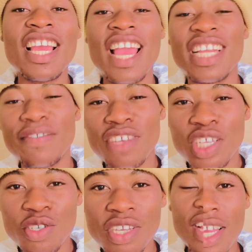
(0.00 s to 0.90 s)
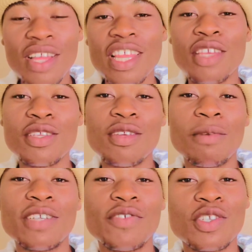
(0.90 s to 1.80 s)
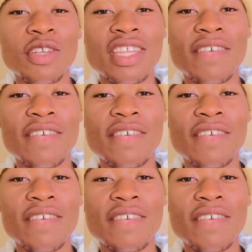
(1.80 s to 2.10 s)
And if you are new here, thank you so much for joining the